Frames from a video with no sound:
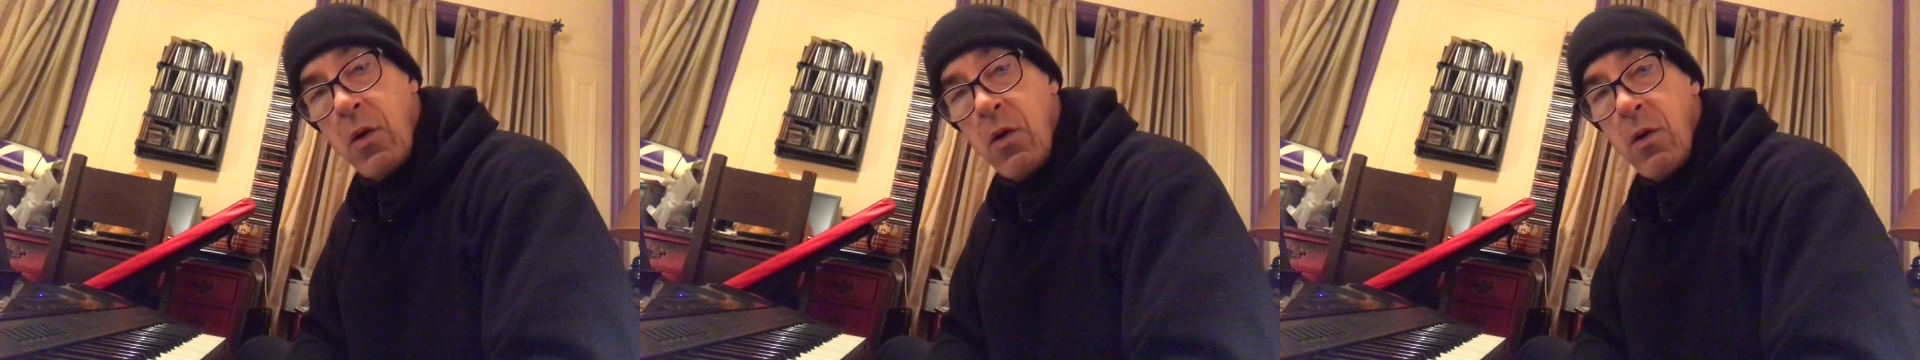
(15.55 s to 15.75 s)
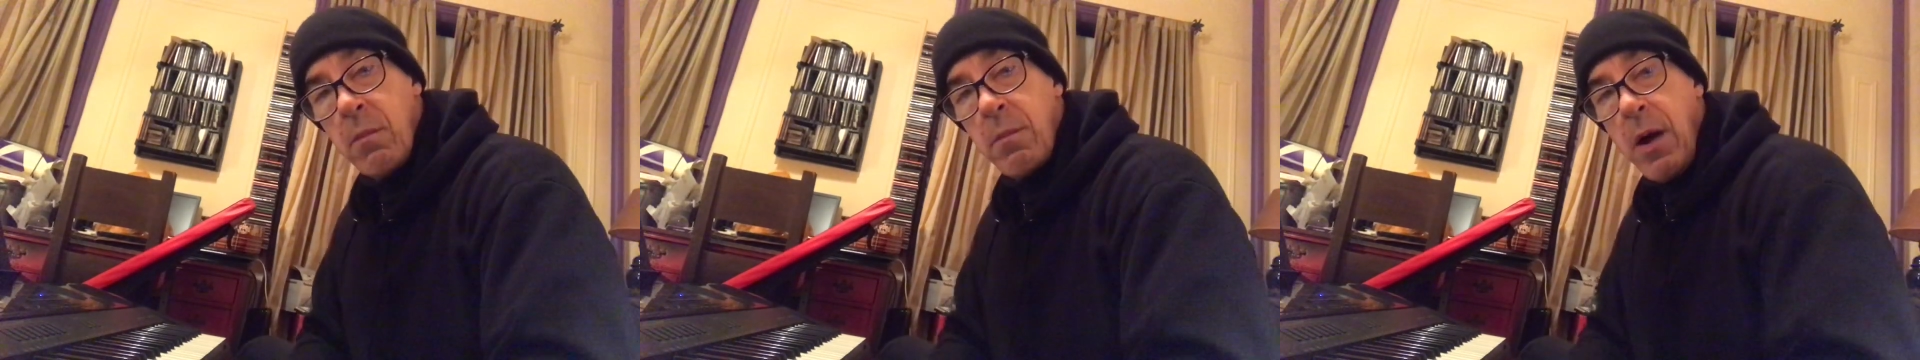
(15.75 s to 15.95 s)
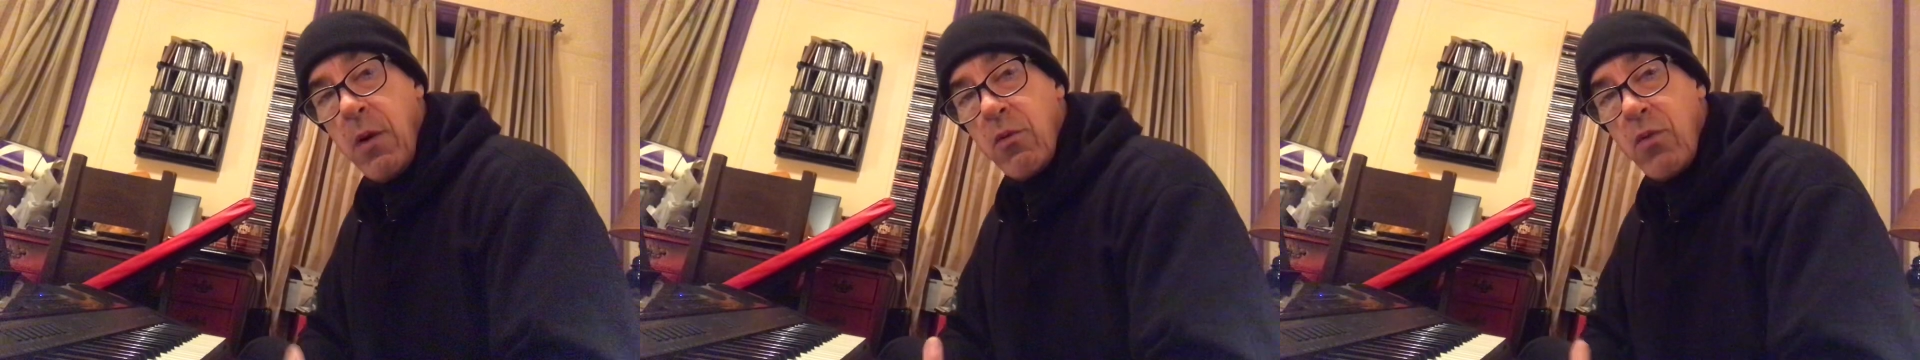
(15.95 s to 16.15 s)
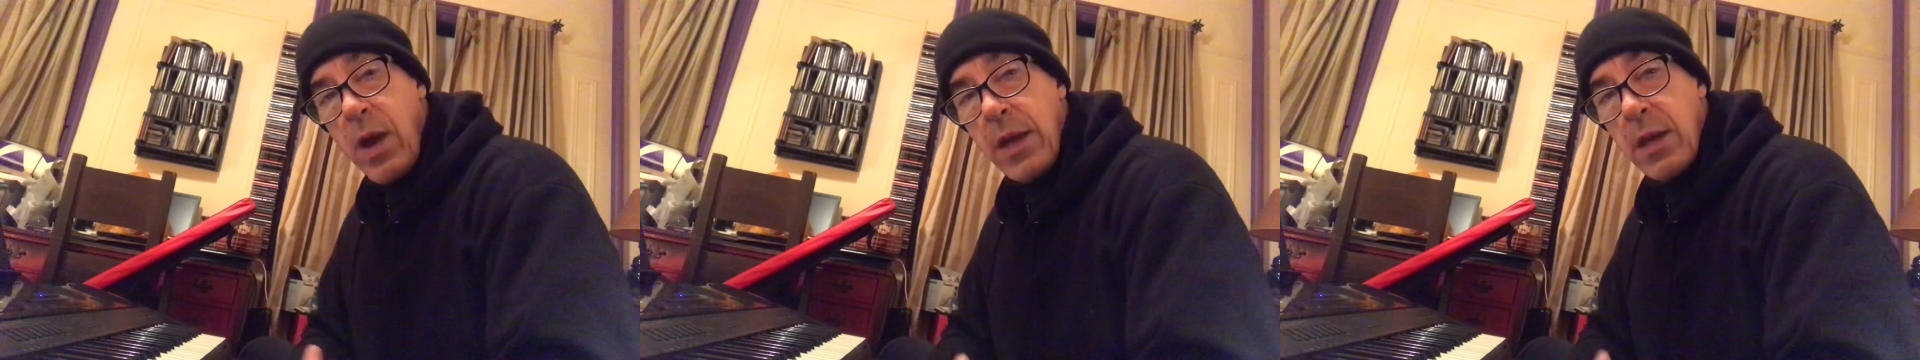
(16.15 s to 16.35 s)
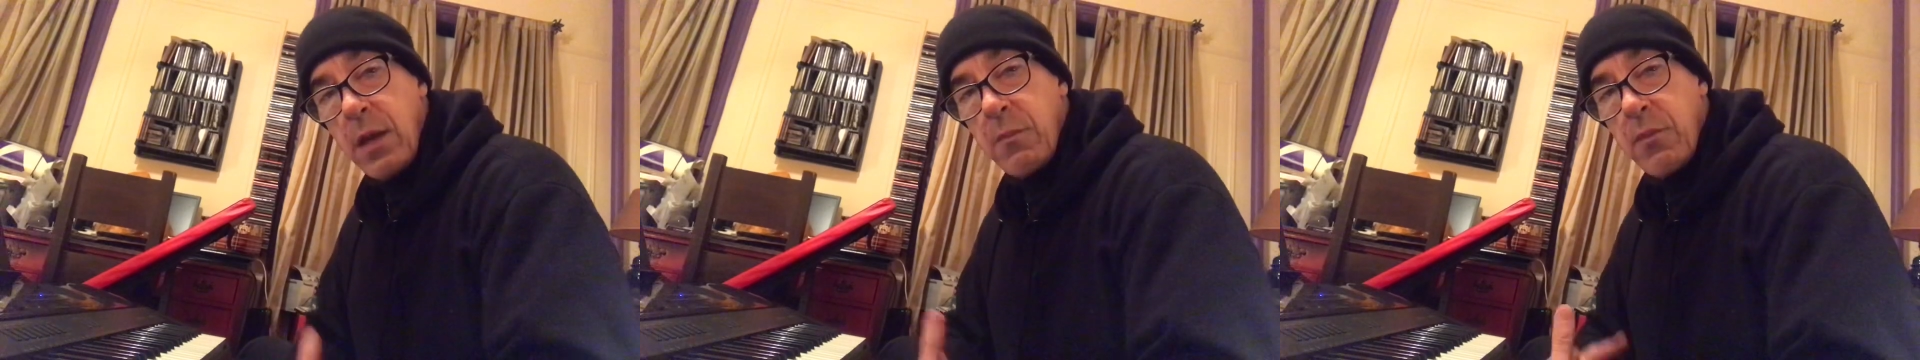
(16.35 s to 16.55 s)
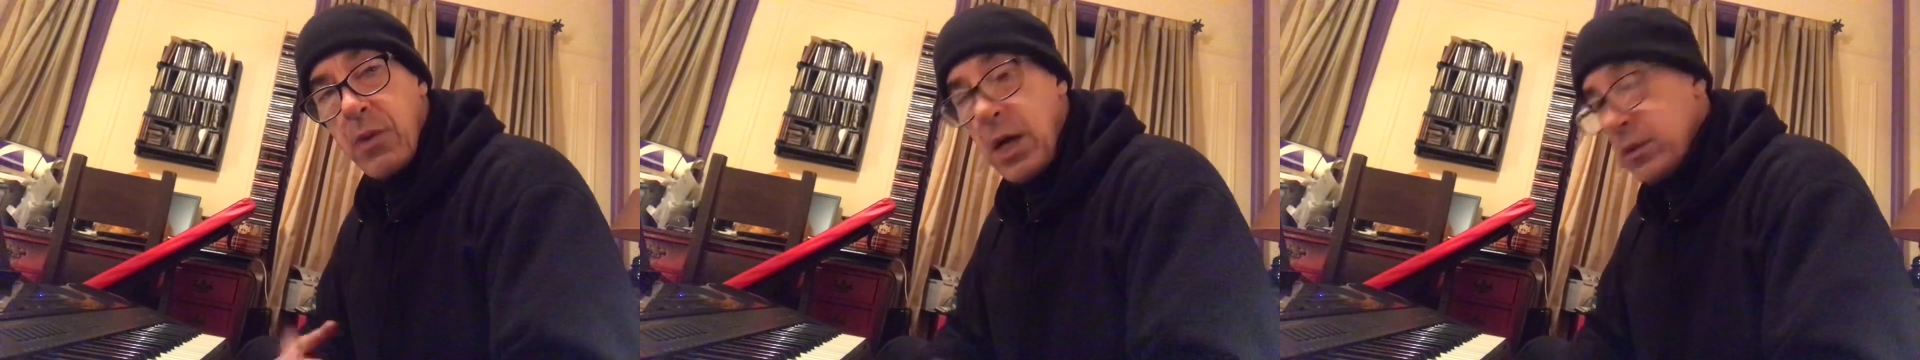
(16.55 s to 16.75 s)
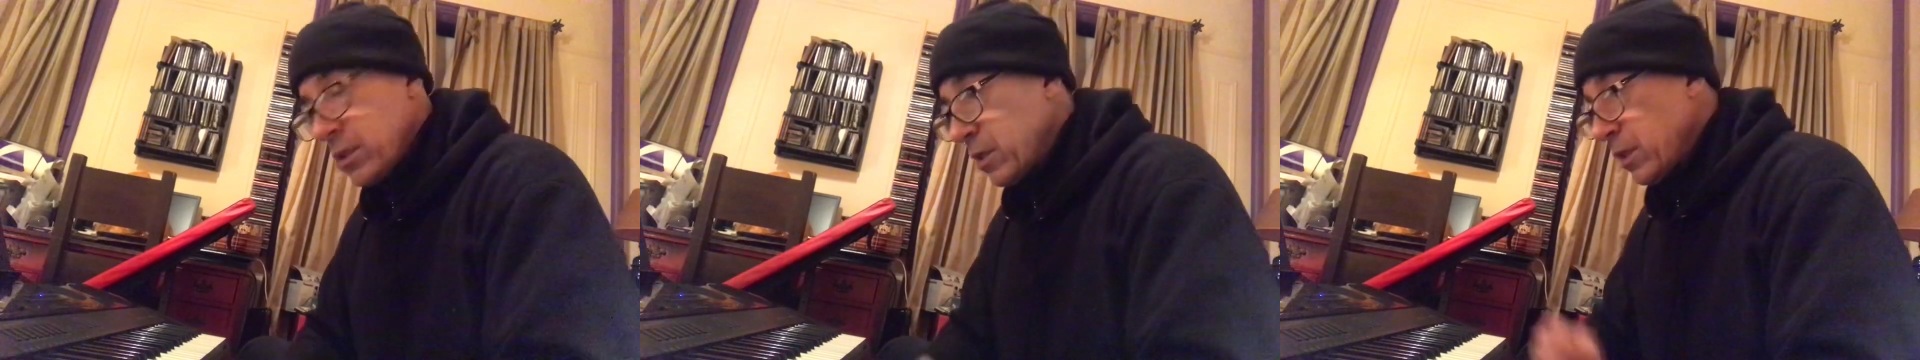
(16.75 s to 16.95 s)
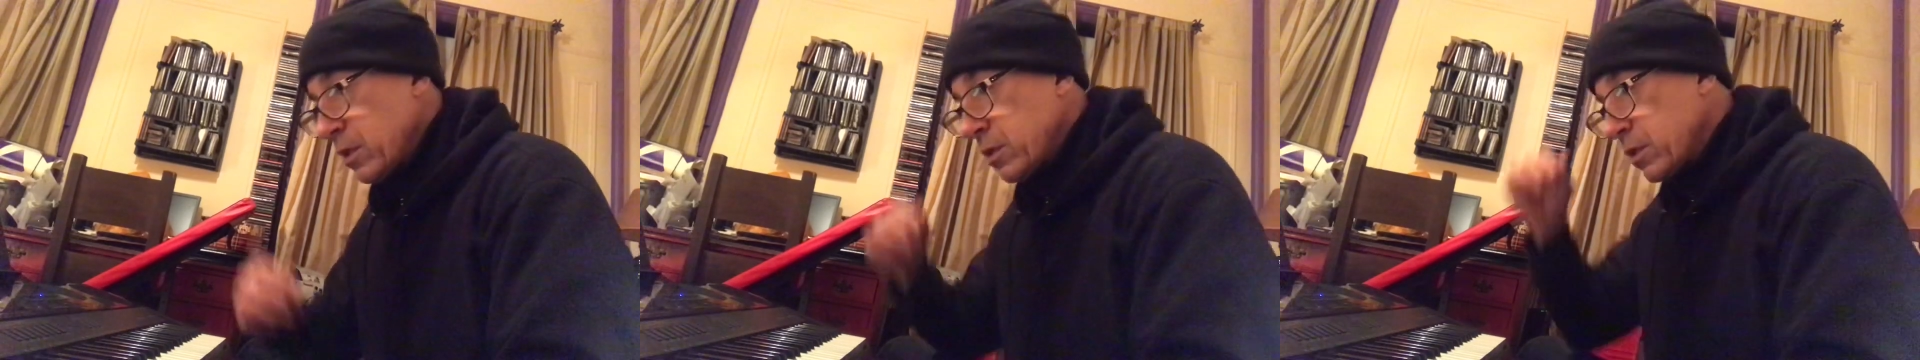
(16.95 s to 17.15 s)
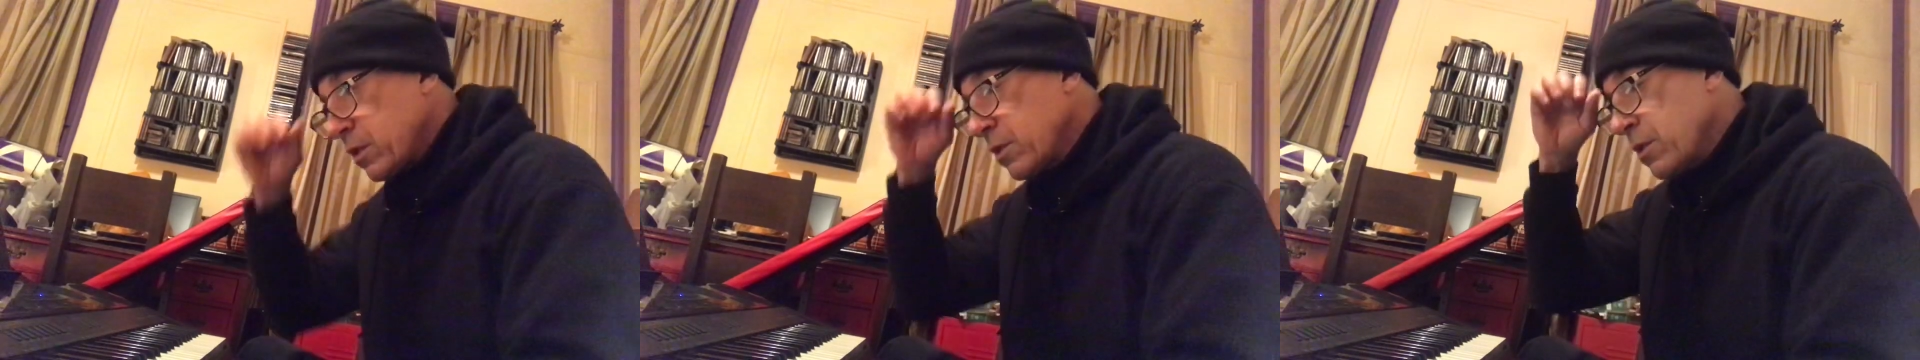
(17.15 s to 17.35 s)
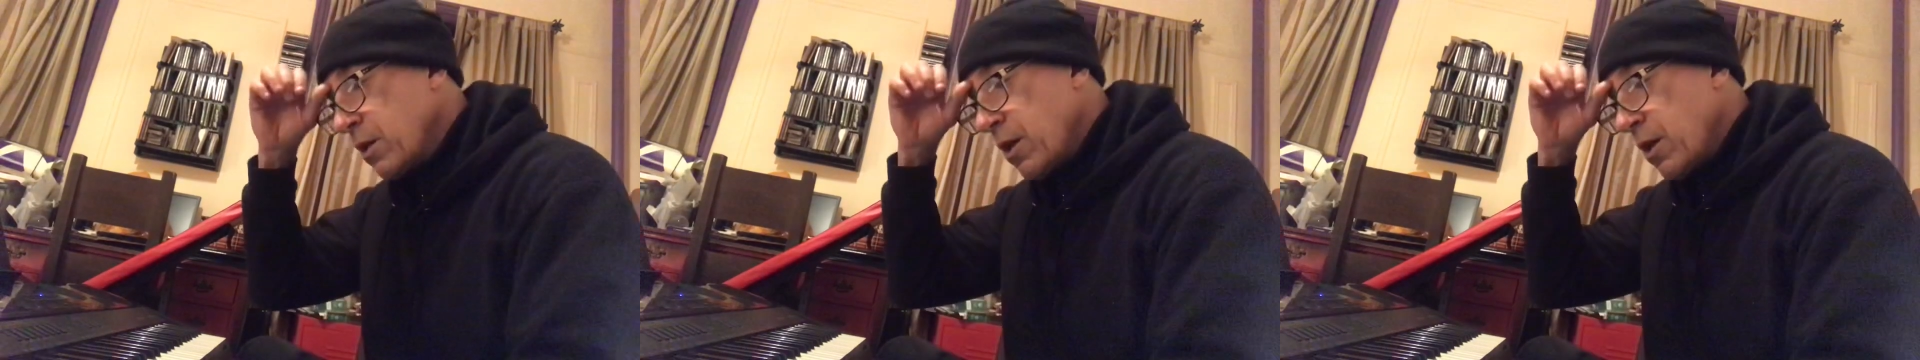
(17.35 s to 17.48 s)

on my writing process,